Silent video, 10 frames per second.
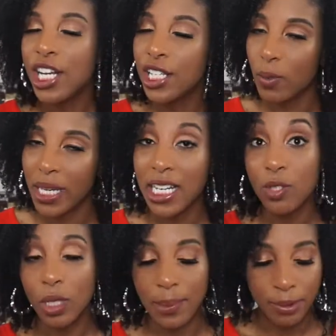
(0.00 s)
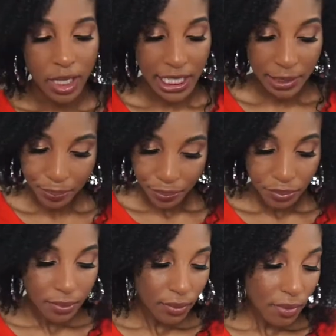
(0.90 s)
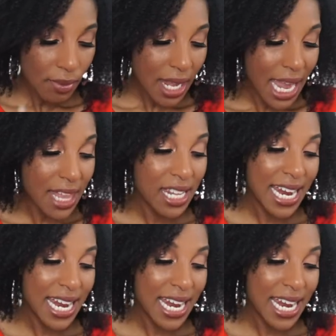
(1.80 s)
So again, it's really pretty. And